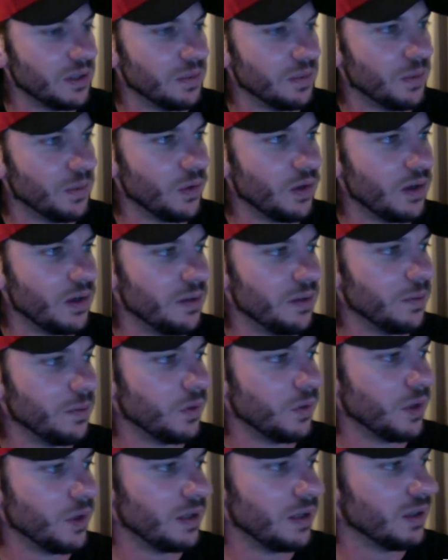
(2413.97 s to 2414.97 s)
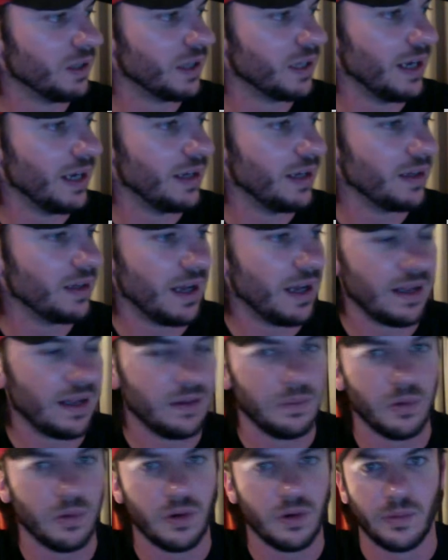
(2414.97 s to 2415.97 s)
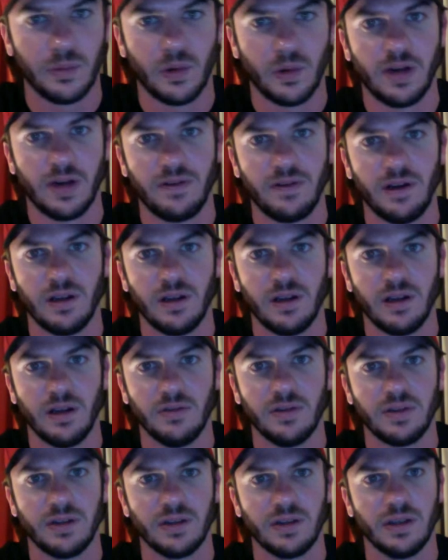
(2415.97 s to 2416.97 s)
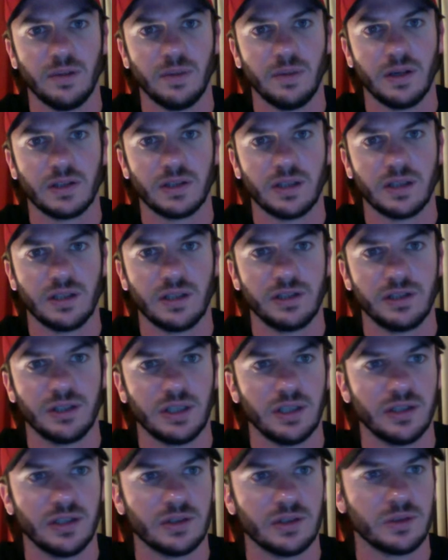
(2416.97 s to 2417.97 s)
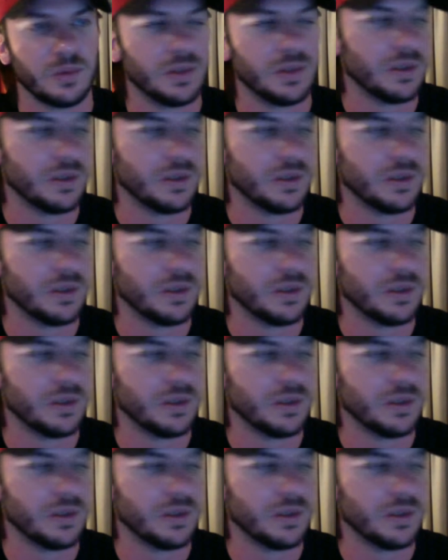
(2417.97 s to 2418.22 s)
the more and more I look at it, the more and more I fall in love with Marshawn Lynch again this week.